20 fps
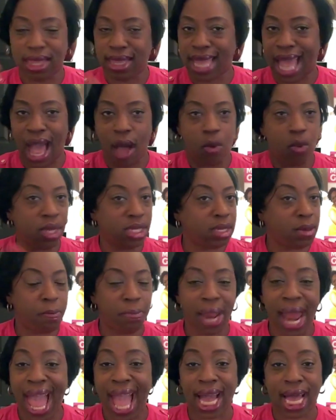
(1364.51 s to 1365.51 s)
that was a
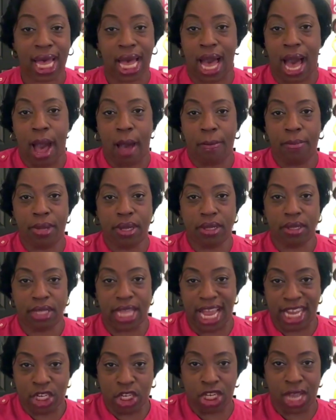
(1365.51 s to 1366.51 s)
black cop
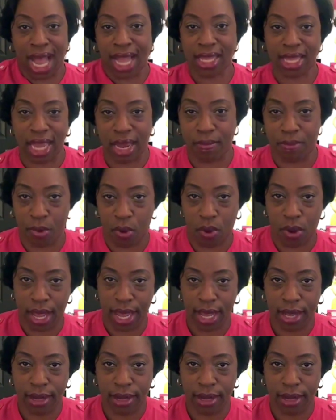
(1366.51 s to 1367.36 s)
that shot that boy